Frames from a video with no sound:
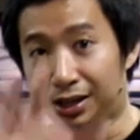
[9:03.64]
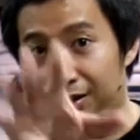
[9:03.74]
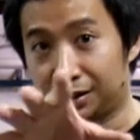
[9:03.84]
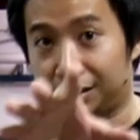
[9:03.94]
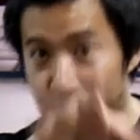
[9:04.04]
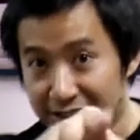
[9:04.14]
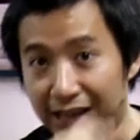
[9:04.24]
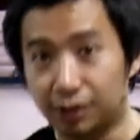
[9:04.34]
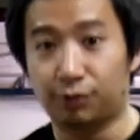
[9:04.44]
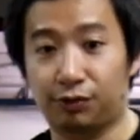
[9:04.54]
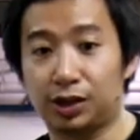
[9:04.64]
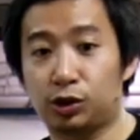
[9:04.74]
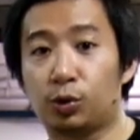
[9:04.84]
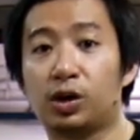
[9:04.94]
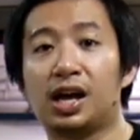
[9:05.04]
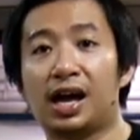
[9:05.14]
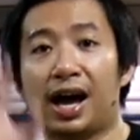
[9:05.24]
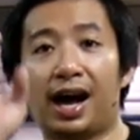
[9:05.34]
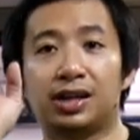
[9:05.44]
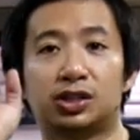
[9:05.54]
like this kind of video,
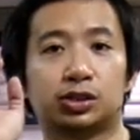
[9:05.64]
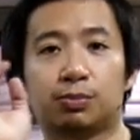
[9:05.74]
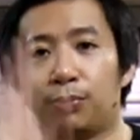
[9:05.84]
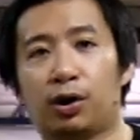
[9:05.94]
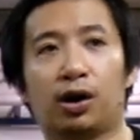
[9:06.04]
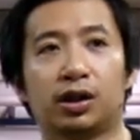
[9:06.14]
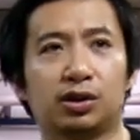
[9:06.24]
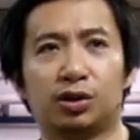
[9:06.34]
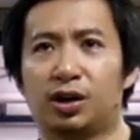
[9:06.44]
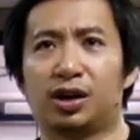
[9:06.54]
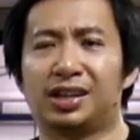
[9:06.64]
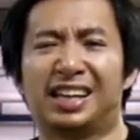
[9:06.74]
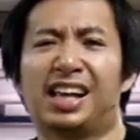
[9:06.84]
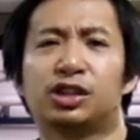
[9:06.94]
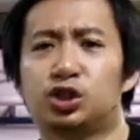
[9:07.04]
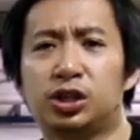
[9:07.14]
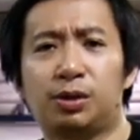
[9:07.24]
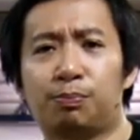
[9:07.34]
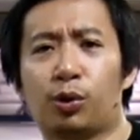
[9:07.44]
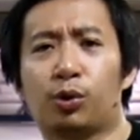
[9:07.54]
I just bought an El
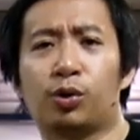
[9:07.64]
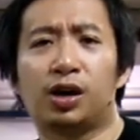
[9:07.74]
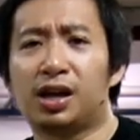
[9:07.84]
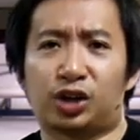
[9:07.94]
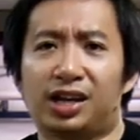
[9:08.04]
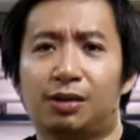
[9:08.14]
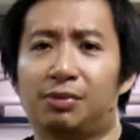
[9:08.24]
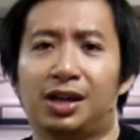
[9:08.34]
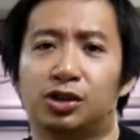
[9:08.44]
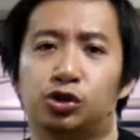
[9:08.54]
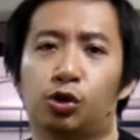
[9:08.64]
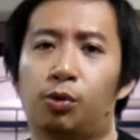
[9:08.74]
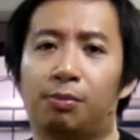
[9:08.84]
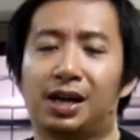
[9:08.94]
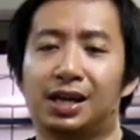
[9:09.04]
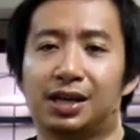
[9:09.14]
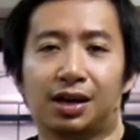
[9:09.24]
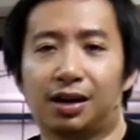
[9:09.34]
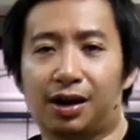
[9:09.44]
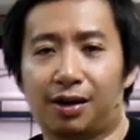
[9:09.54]
Cheapo China-made
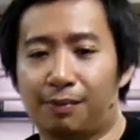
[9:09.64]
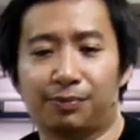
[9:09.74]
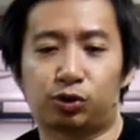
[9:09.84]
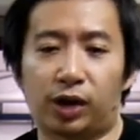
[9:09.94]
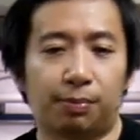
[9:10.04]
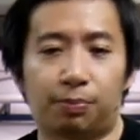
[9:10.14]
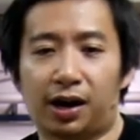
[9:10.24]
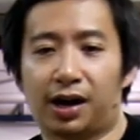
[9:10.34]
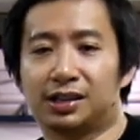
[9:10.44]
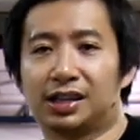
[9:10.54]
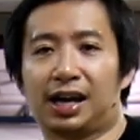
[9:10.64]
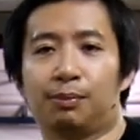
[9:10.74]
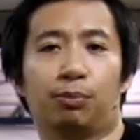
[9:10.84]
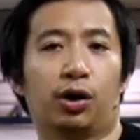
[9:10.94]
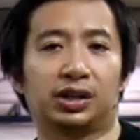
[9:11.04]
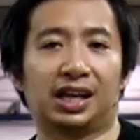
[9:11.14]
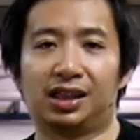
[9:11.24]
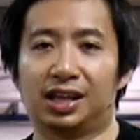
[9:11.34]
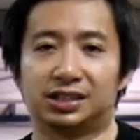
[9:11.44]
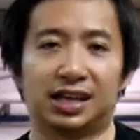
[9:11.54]
Zomei tripod that I bought
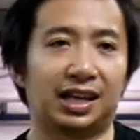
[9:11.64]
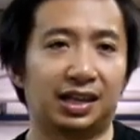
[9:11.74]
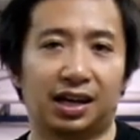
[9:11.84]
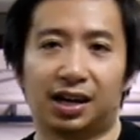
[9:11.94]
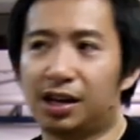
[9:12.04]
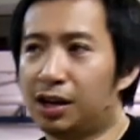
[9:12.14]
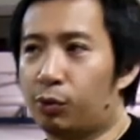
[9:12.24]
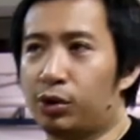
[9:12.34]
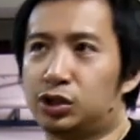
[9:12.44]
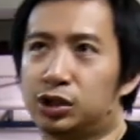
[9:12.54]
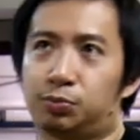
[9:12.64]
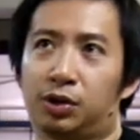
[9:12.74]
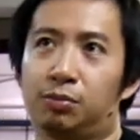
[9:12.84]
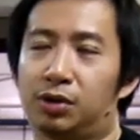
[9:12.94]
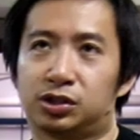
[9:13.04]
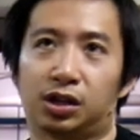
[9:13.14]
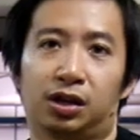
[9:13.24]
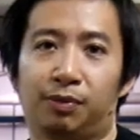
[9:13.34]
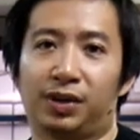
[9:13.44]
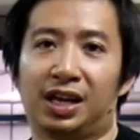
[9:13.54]
in Lazada, which is pretty much
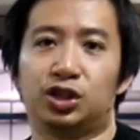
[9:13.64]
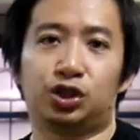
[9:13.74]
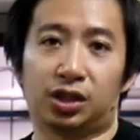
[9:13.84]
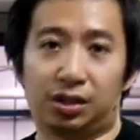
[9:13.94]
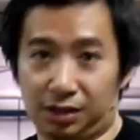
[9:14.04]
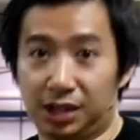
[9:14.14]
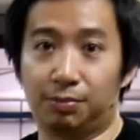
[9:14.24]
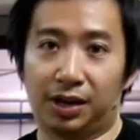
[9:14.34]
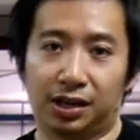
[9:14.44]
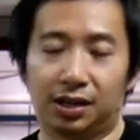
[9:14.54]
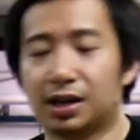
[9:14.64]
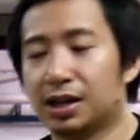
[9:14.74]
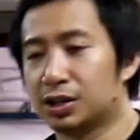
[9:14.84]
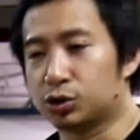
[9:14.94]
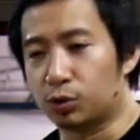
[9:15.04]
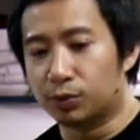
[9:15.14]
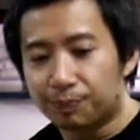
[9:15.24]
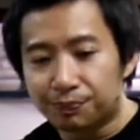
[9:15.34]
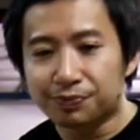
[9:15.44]
the Asian eBay. So